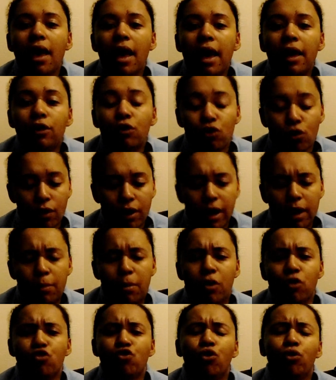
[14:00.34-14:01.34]
And sorry, I had a
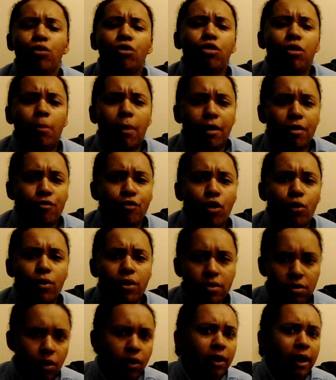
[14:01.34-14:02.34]
bit of truth in my throat.
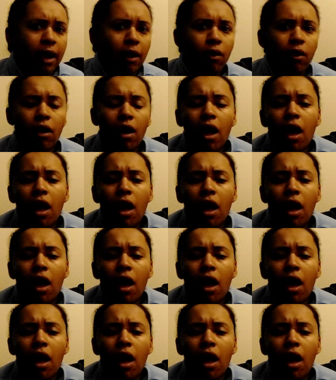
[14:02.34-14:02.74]
It's gone now.